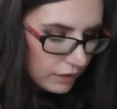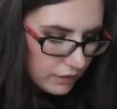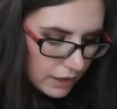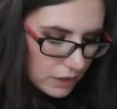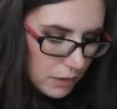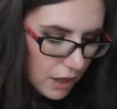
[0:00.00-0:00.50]

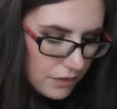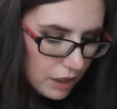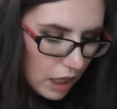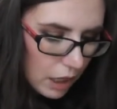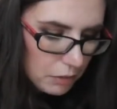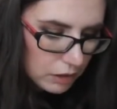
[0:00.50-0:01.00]
Next we have the
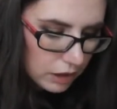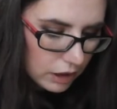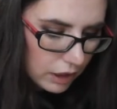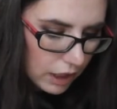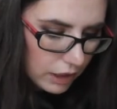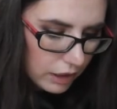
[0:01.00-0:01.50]
Cowardly
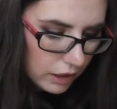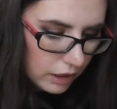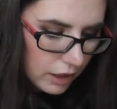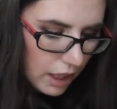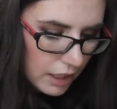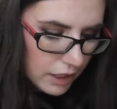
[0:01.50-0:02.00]

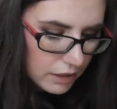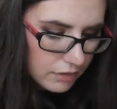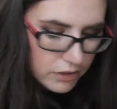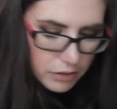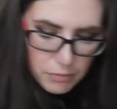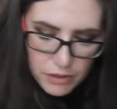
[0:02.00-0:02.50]
Lion,
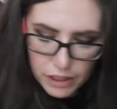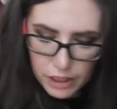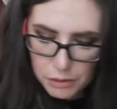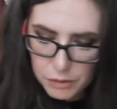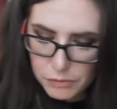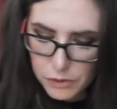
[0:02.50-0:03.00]
something
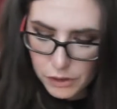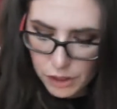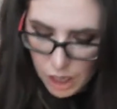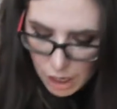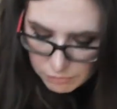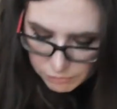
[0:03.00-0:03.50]
out of your
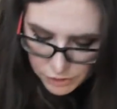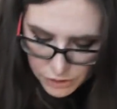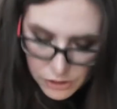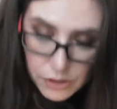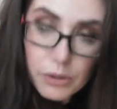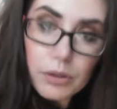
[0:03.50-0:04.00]
comfort
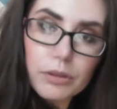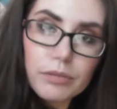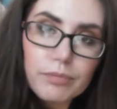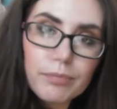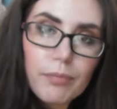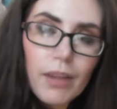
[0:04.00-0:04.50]

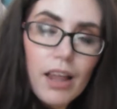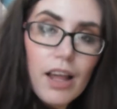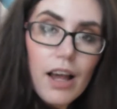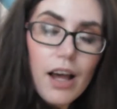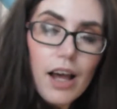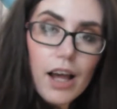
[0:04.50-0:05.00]
zone.
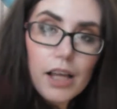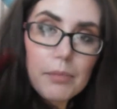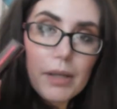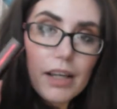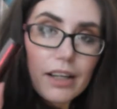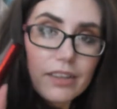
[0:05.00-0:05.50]
I
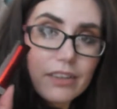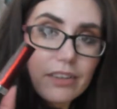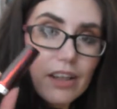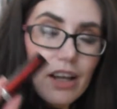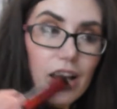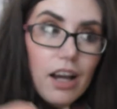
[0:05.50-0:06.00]
picked
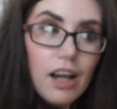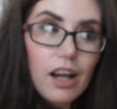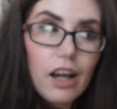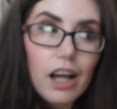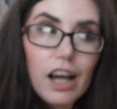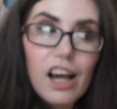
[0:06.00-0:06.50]

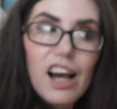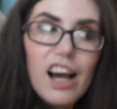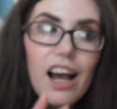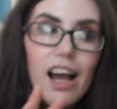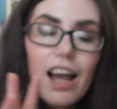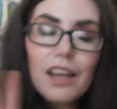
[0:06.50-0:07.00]

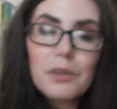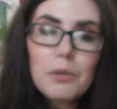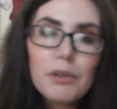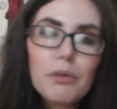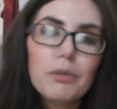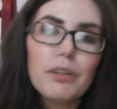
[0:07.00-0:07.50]
I know
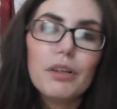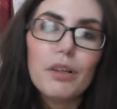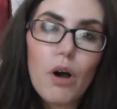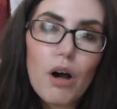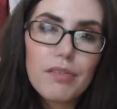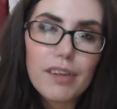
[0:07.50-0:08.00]
I own a
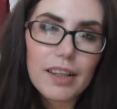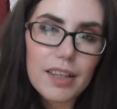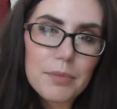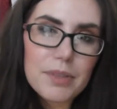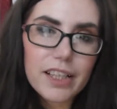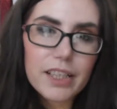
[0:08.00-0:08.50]
lot of red
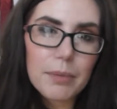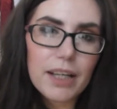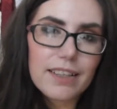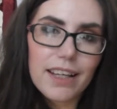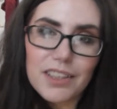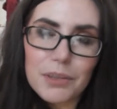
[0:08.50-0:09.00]
lipsticks, but I
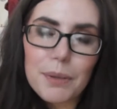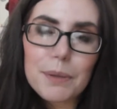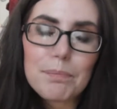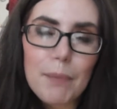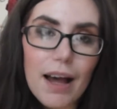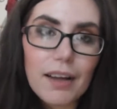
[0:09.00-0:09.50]
tend to wear
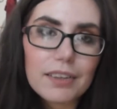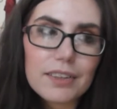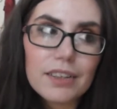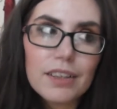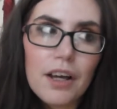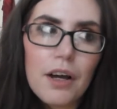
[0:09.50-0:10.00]

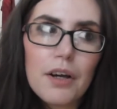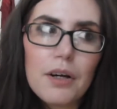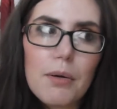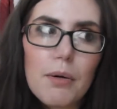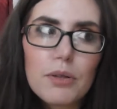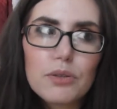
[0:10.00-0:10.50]
matte,
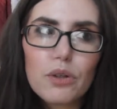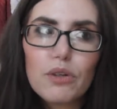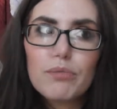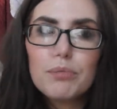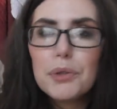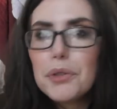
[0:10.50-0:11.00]
sort
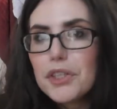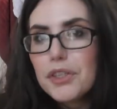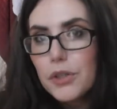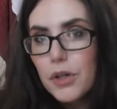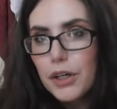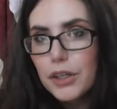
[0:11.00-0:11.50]
of
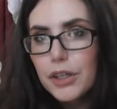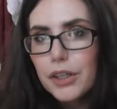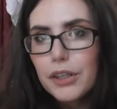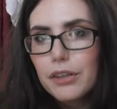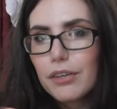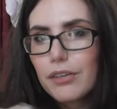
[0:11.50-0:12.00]
muted,
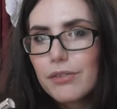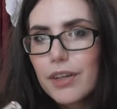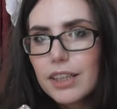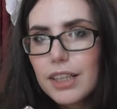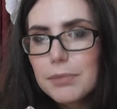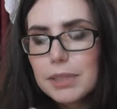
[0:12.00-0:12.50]
darker
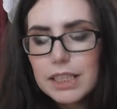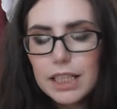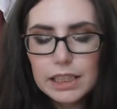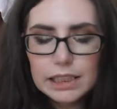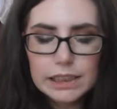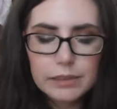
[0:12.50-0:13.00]
red
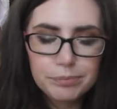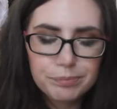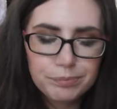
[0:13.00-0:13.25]
lipsticks.